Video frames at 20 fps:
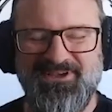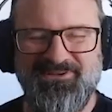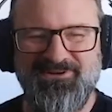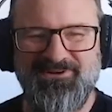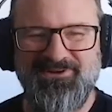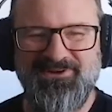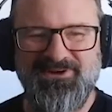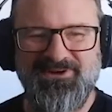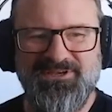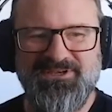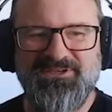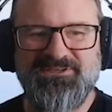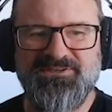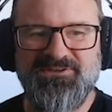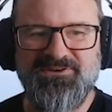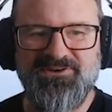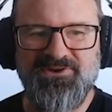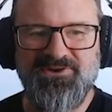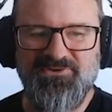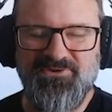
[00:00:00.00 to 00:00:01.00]
Bitcoin
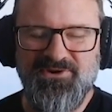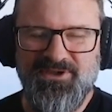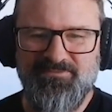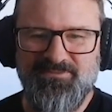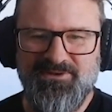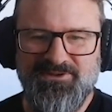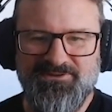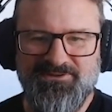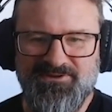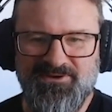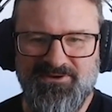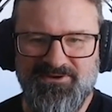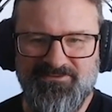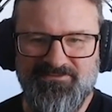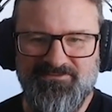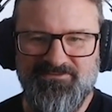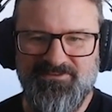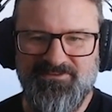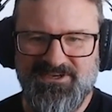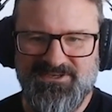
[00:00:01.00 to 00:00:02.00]
is an agreement
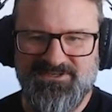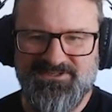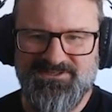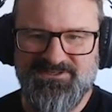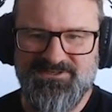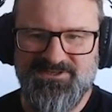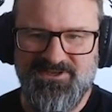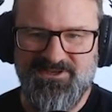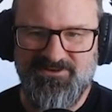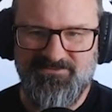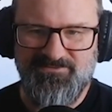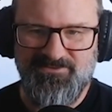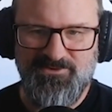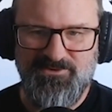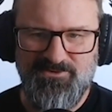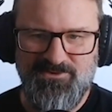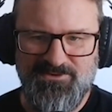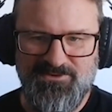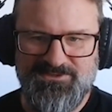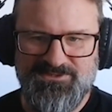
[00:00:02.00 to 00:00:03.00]
on a fixed set of
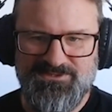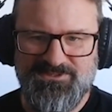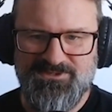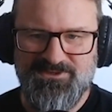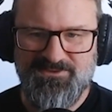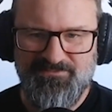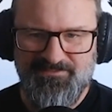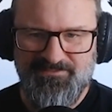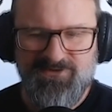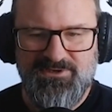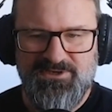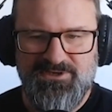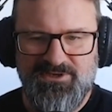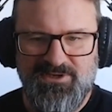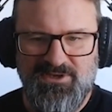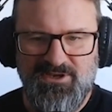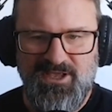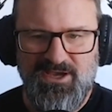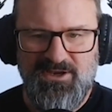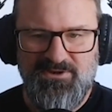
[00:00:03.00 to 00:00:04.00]
rules. So it
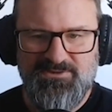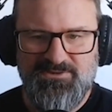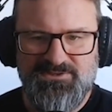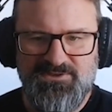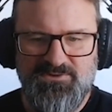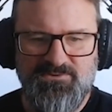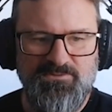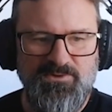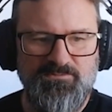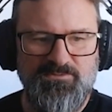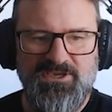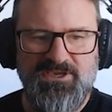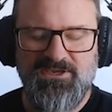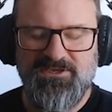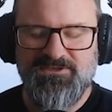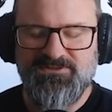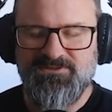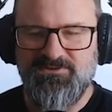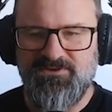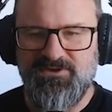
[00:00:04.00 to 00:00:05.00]
allows human
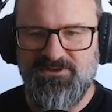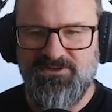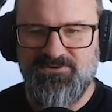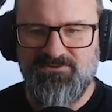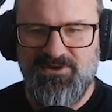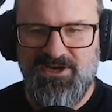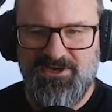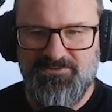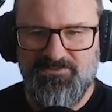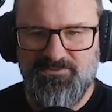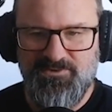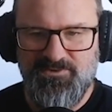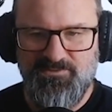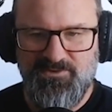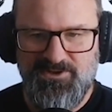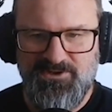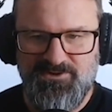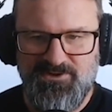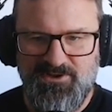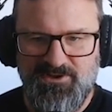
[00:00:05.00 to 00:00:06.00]
beings to interact
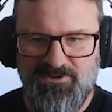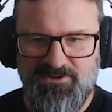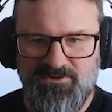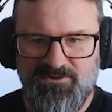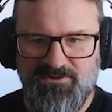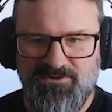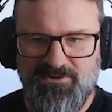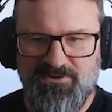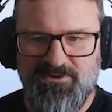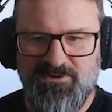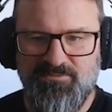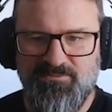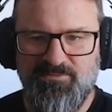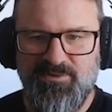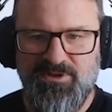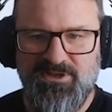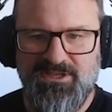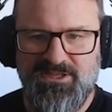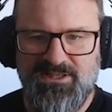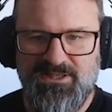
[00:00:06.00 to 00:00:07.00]
with one another
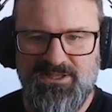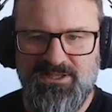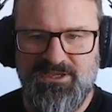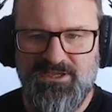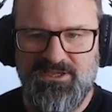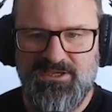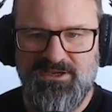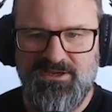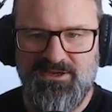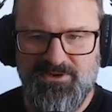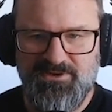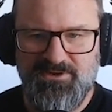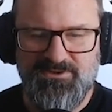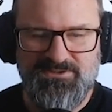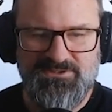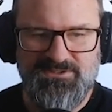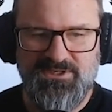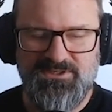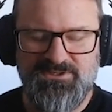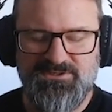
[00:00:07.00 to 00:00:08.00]
completely
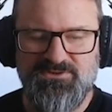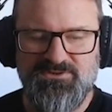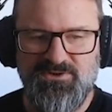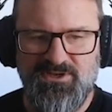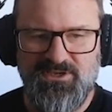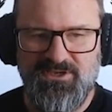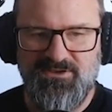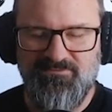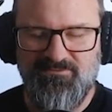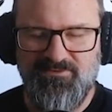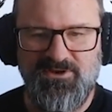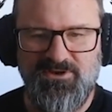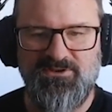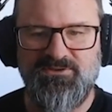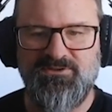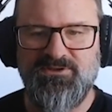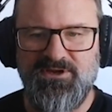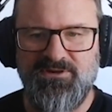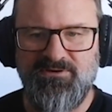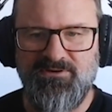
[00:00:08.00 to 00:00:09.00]
consensually and
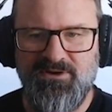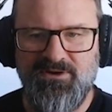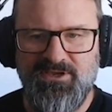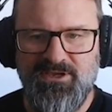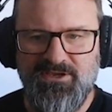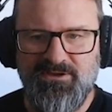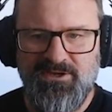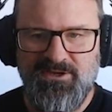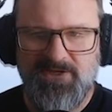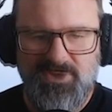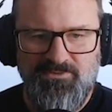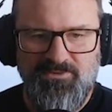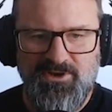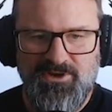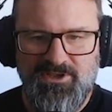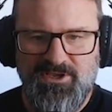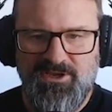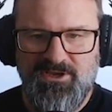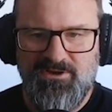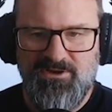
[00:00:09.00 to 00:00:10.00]
voluntarily by
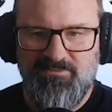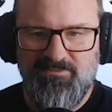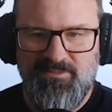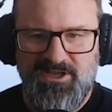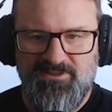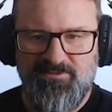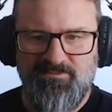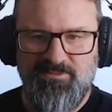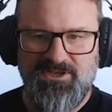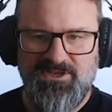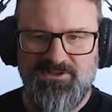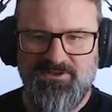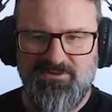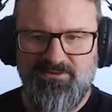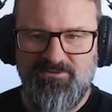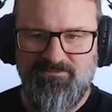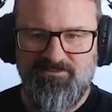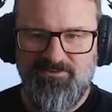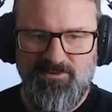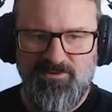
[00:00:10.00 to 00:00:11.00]
running a
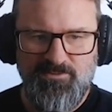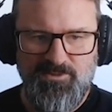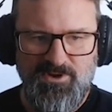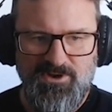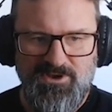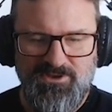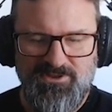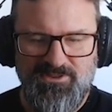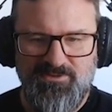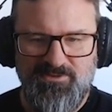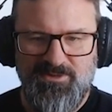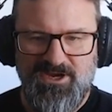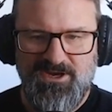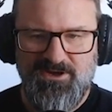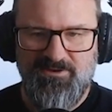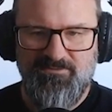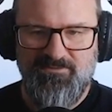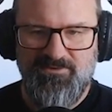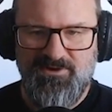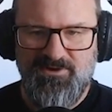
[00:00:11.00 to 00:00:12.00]
mathematical formula in the
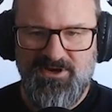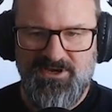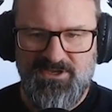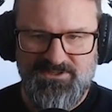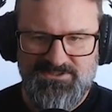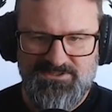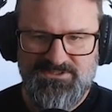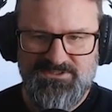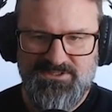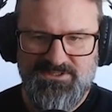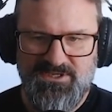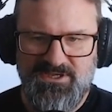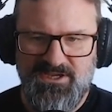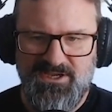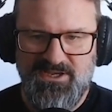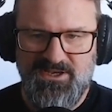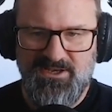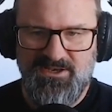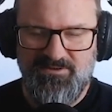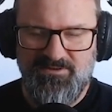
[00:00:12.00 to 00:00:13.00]
back of their heads.
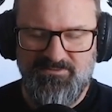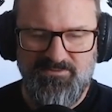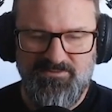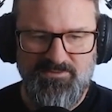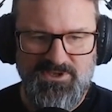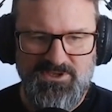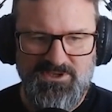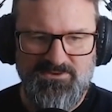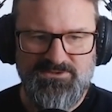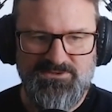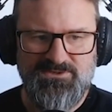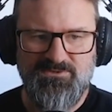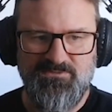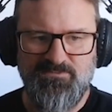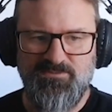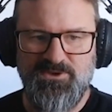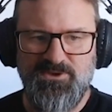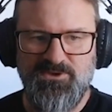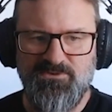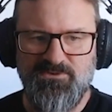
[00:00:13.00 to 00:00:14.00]
And uh, we use
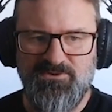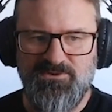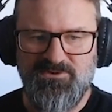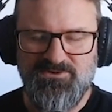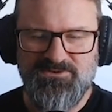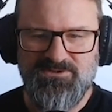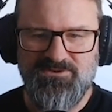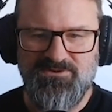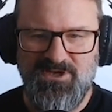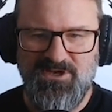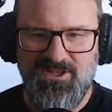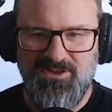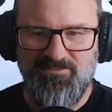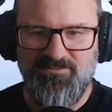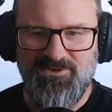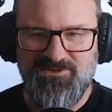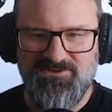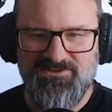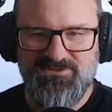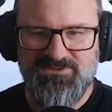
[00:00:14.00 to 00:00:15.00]
computers to
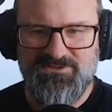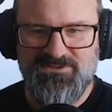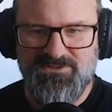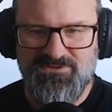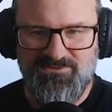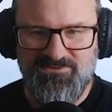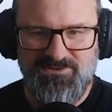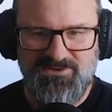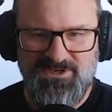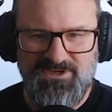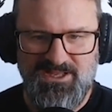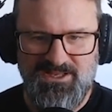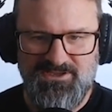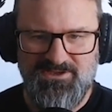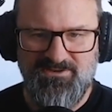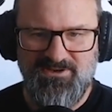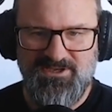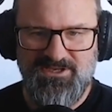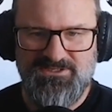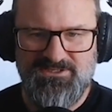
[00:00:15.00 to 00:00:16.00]
help us do the
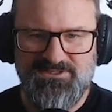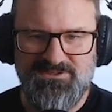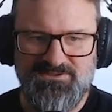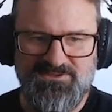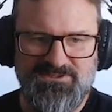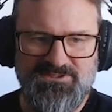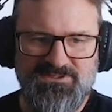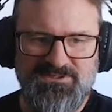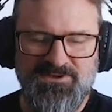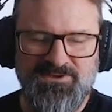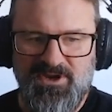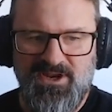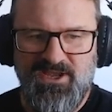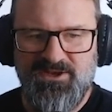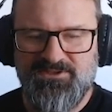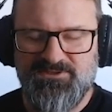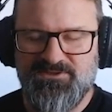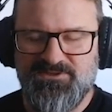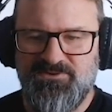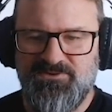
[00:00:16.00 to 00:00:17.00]
calculations. But
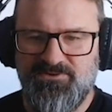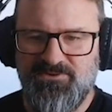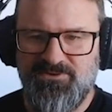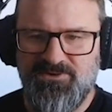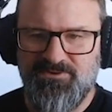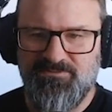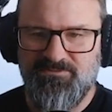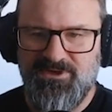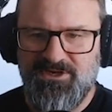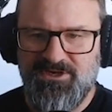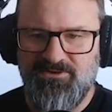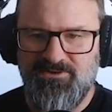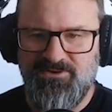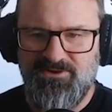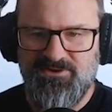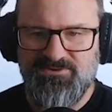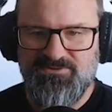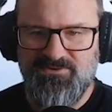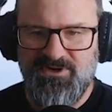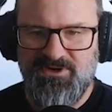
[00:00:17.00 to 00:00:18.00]
at its core,
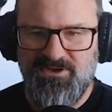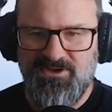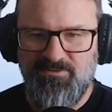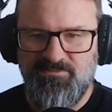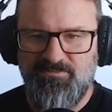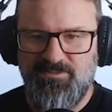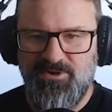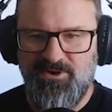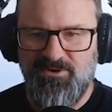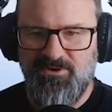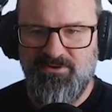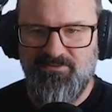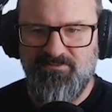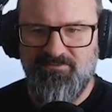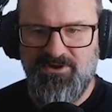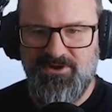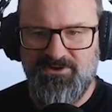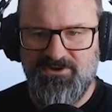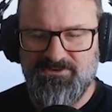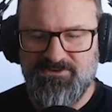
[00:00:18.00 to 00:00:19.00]
Bitcoin is really a
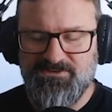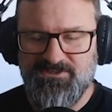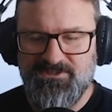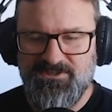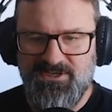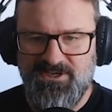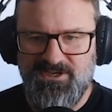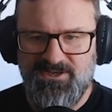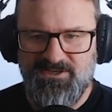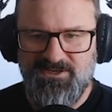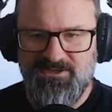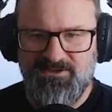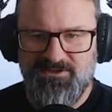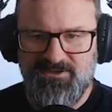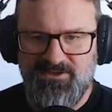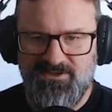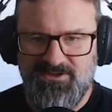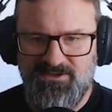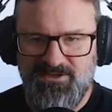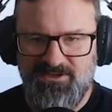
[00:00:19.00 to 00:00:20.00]
part of us,
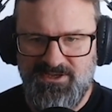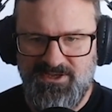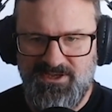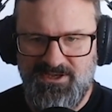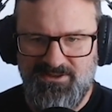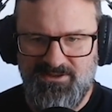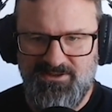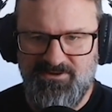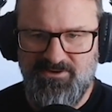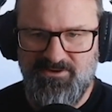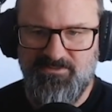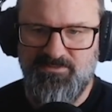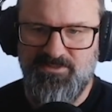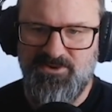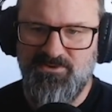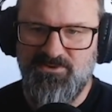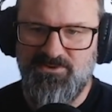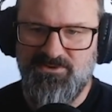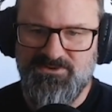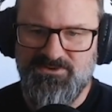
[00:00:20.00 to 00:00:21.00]
and, uh, and the
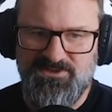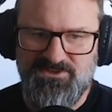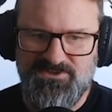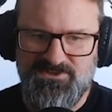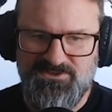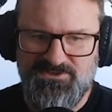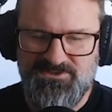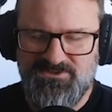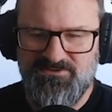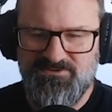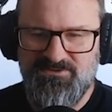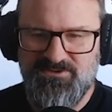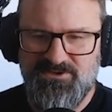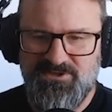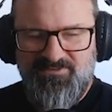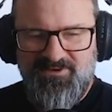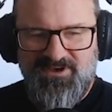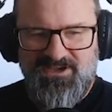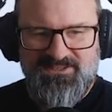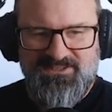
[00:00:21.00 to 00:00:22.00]
computers are
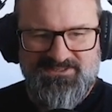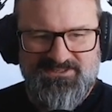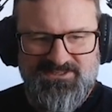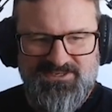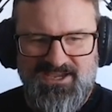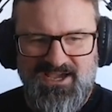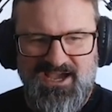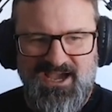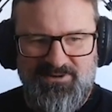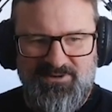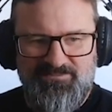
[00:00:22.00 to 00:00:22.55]
just fancy